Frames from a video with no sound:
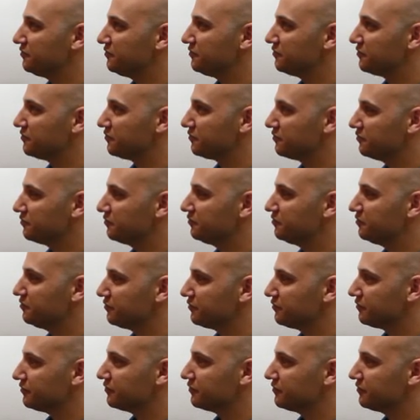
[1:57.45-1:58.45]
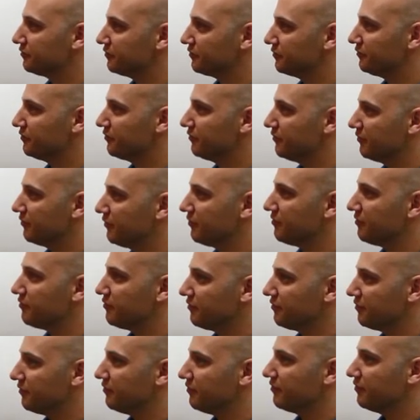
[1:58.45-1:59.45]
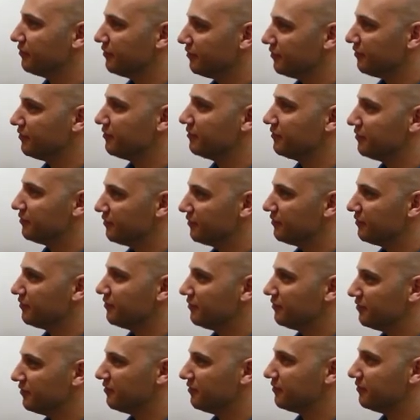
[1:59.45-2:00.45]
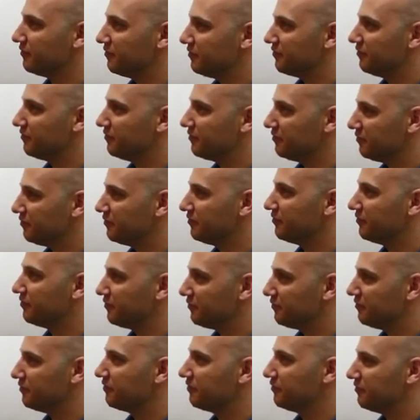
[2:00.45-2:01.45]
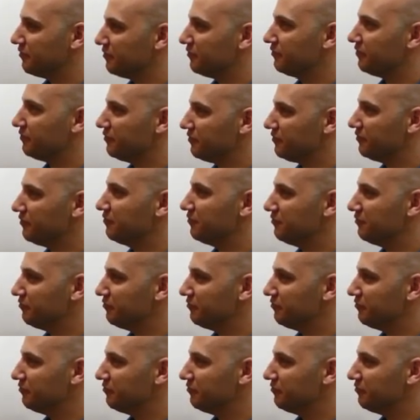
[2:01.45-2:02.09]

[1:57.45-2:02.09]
[no speech]